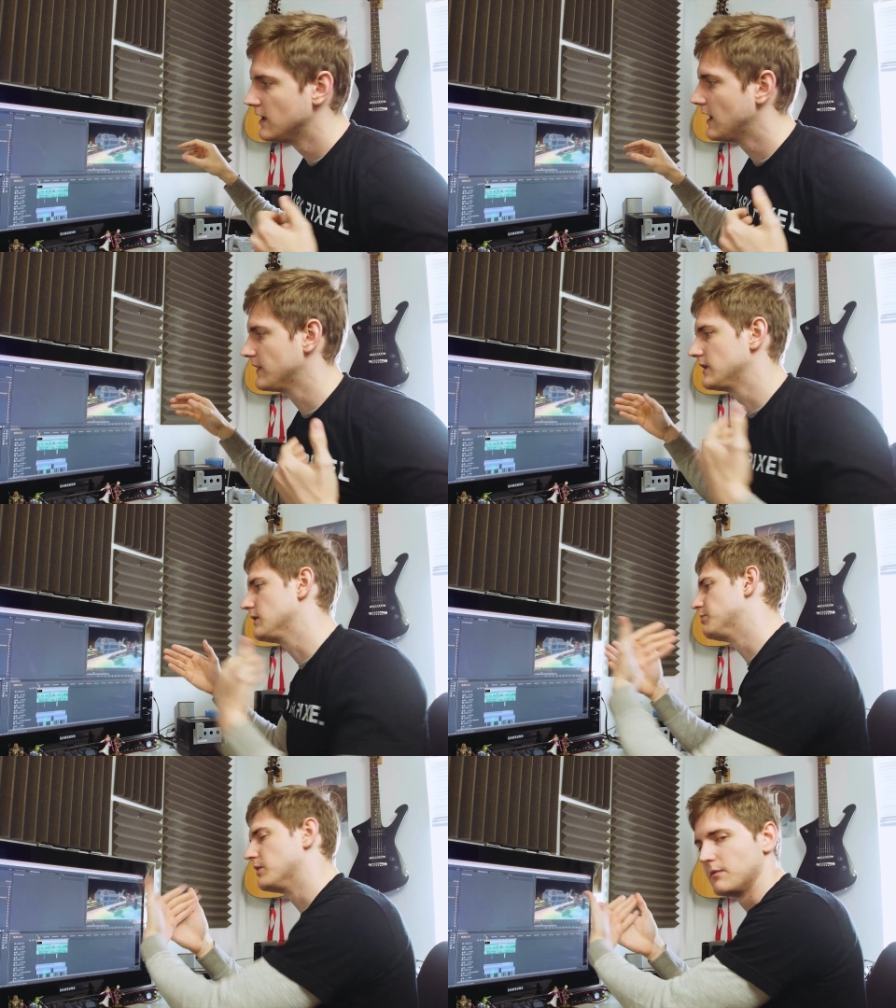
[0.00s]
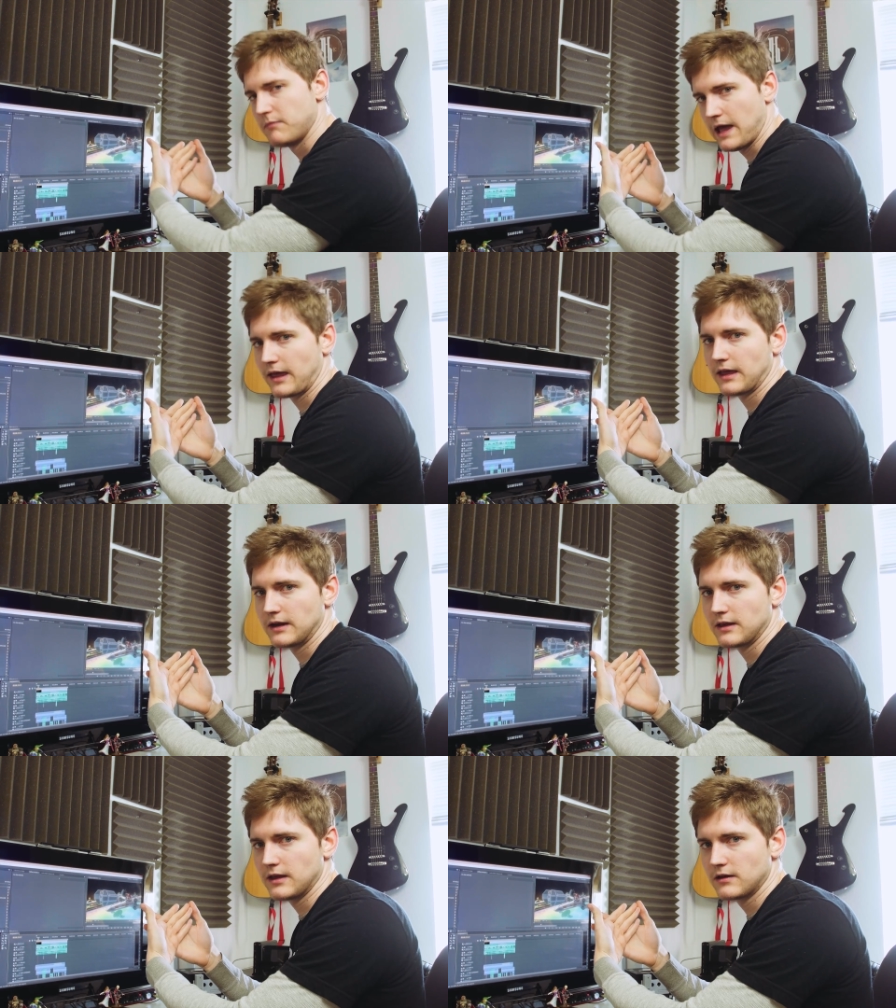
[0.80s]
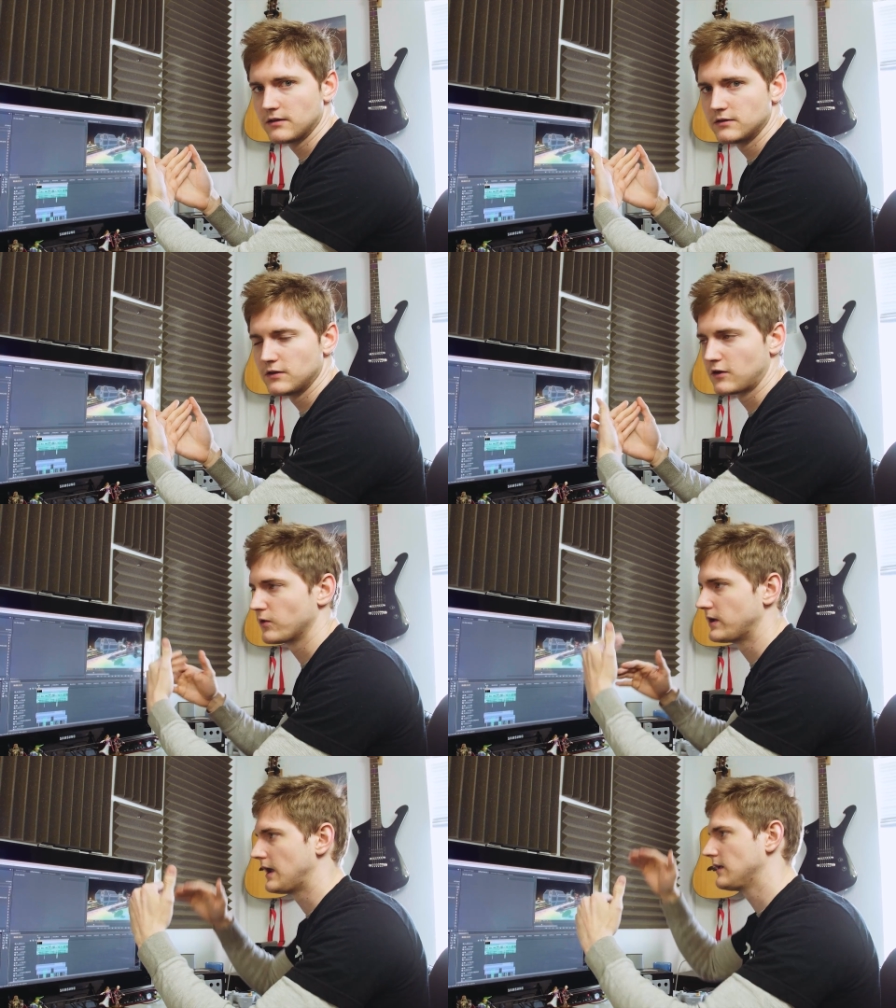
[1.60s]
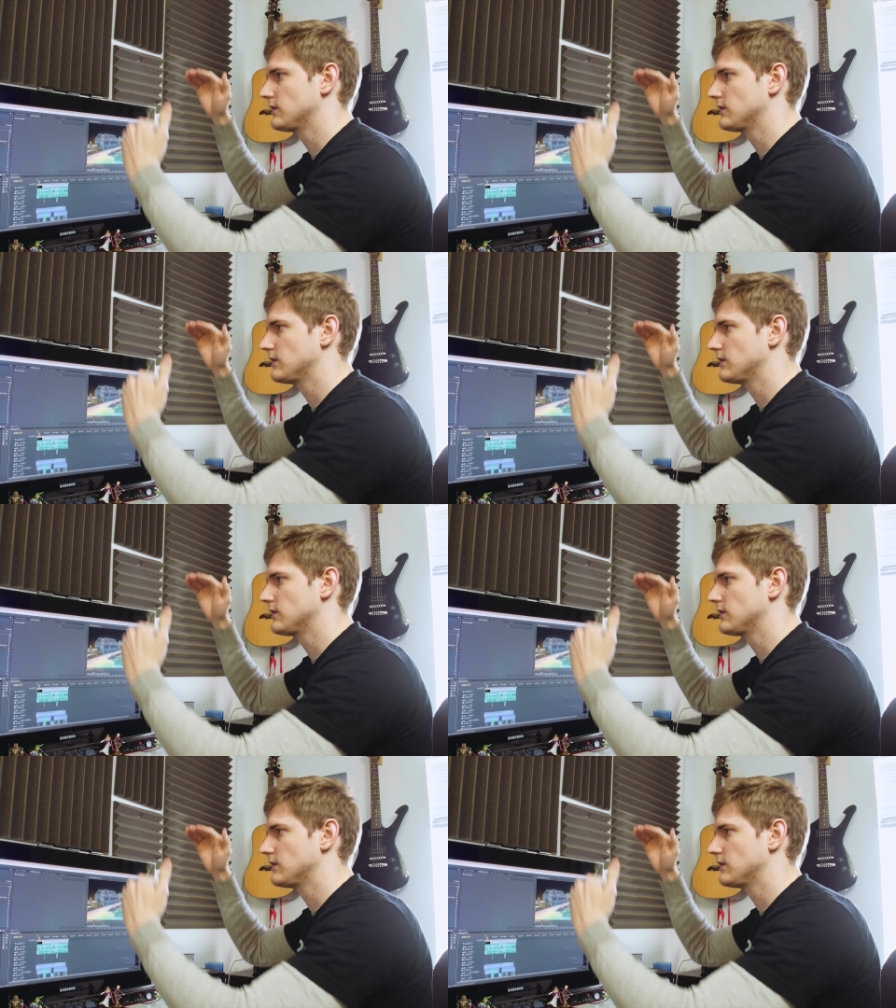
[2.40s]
And then you put them back in again to create